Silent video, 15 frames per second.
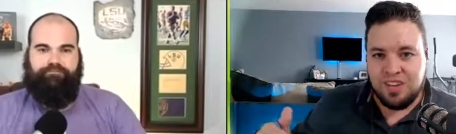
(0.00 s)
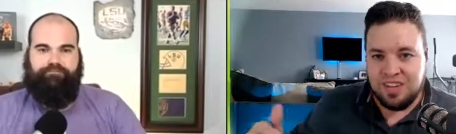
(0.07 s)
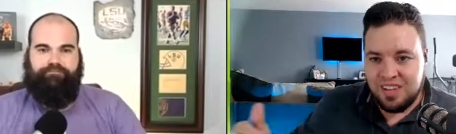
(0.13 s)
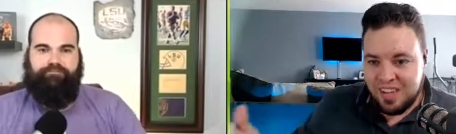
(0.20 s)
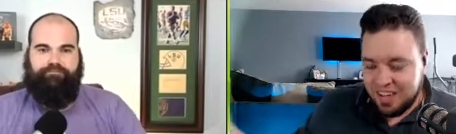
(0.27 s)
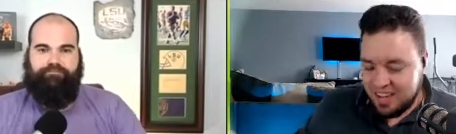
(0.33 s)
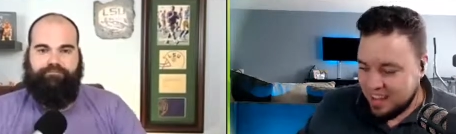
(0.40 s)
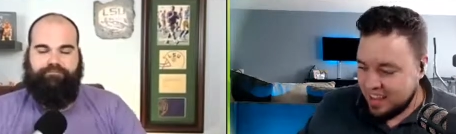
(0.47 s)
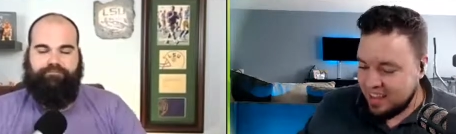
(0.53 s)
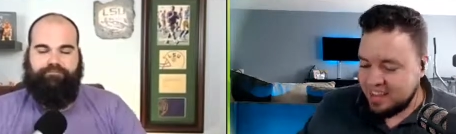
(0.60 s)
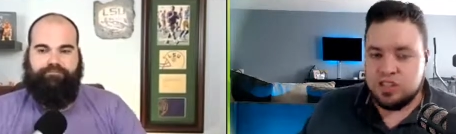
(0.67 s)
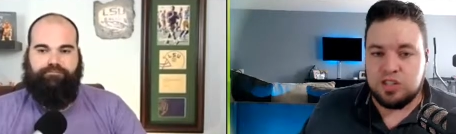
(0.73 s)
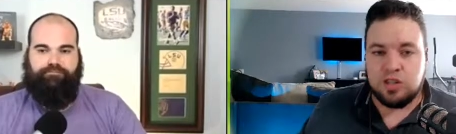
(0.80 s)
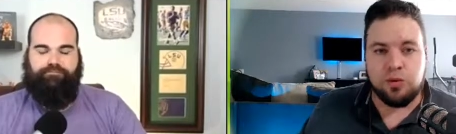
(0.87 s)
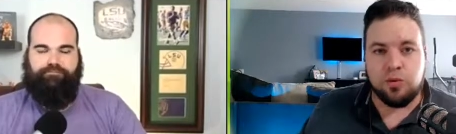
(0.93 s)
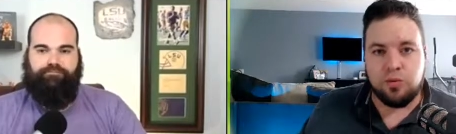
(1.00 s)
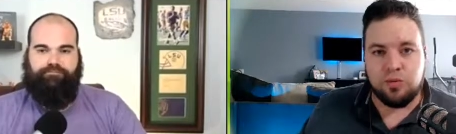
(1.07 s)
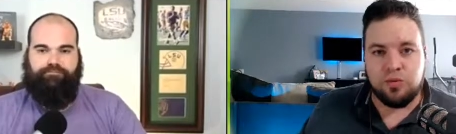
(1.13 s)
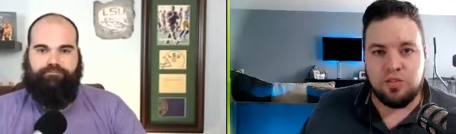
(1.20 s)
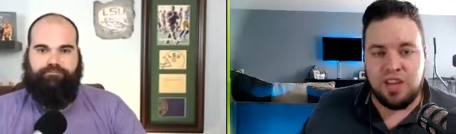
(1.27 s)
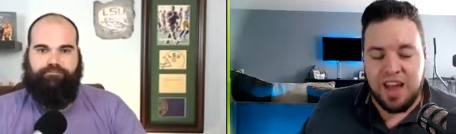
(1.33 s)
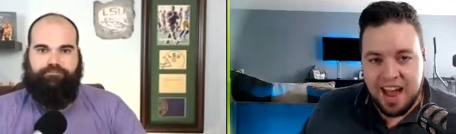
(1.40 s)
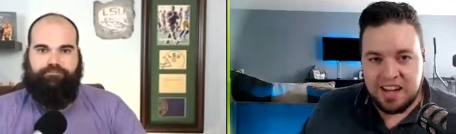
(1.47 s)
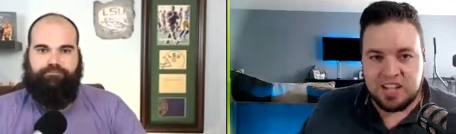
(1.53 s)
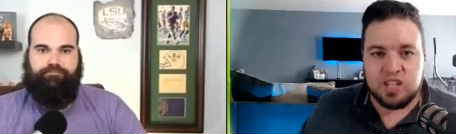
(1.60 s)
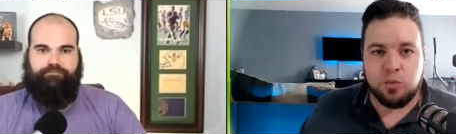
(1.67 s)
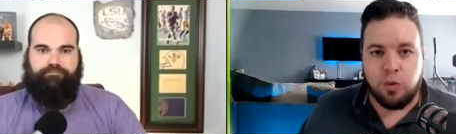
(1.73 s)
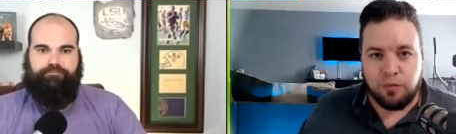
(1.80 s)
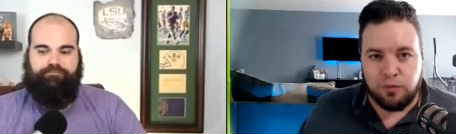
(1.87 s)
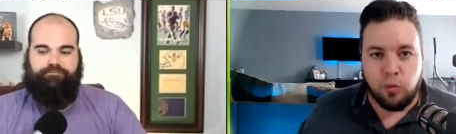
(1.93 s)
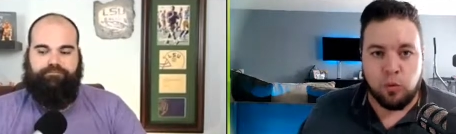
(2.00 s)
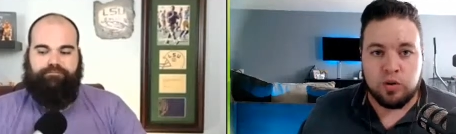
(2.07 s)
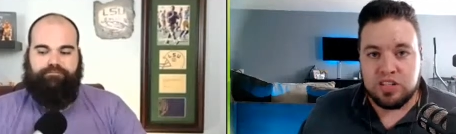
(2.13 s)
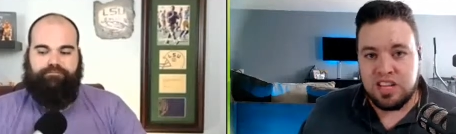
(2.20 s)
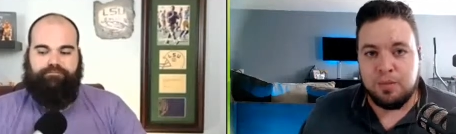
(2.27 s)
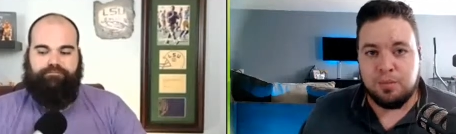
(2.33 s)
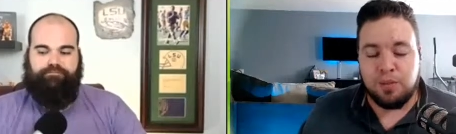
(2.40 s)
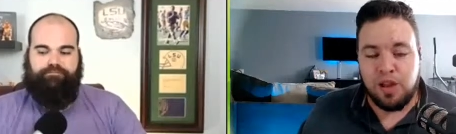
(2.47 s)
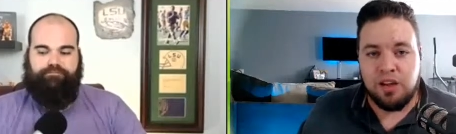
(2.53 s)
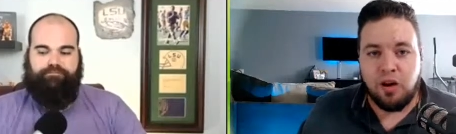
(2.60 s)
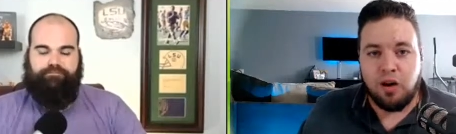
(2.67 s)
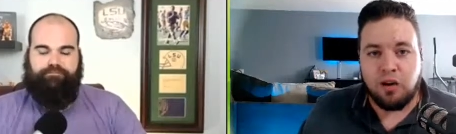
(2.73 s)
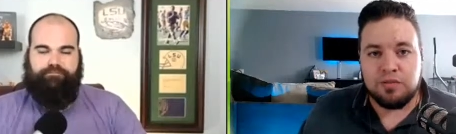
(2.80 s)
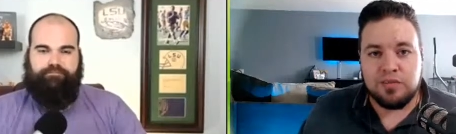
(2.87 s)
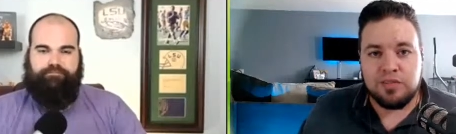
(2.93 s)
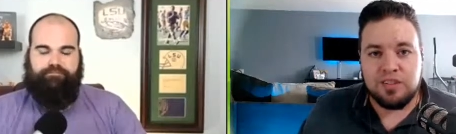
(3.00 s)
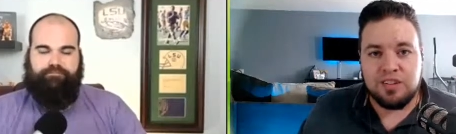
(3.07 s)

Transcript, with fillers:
Speaker 1: get into the actual 4-team playoff,